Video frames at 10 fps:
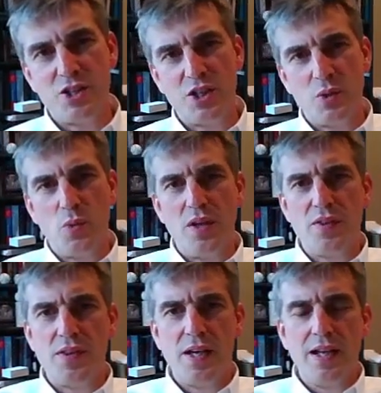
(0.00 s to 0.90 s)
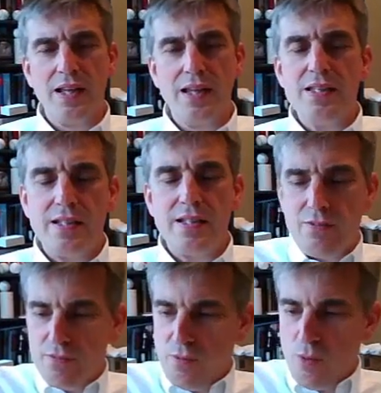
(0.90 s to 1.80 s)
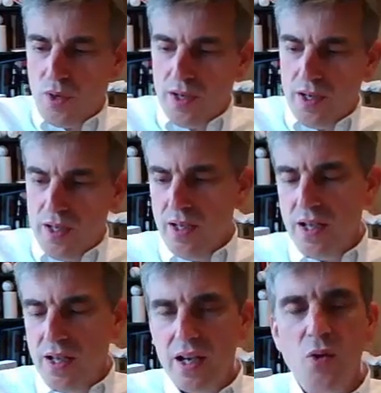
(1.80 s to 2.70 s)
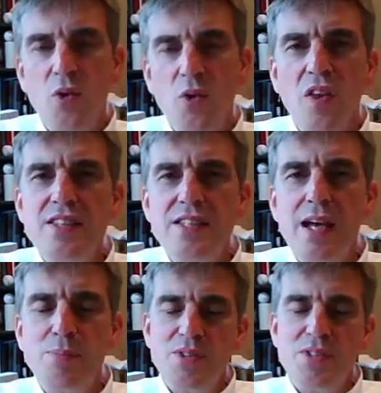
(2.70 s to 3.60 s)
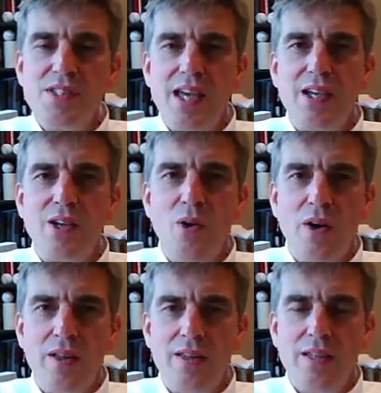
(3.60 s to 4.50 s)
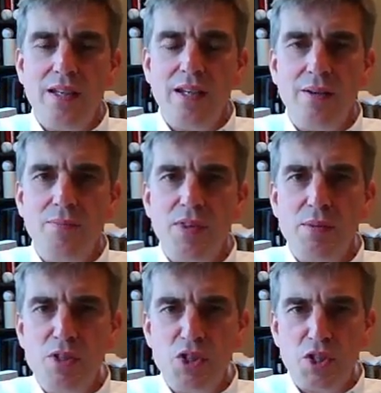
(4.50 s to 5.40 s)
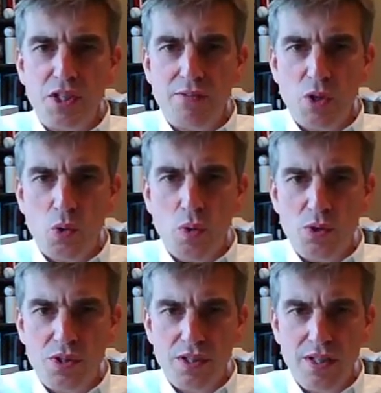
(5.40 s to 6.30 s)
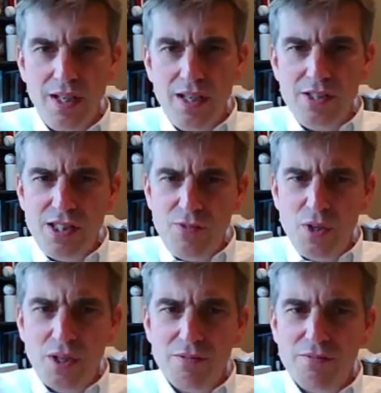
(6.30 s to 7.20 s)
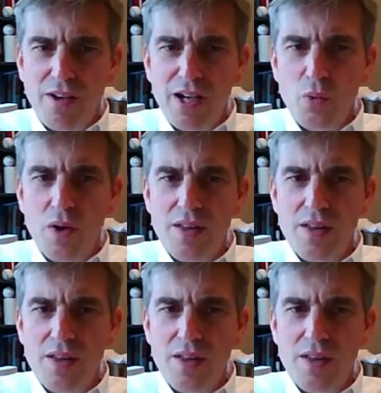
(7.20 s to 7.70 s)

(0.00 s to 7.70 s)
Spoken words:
lecture with listening for Led Zeppelin's take on the mystery of the quotient. See if you can find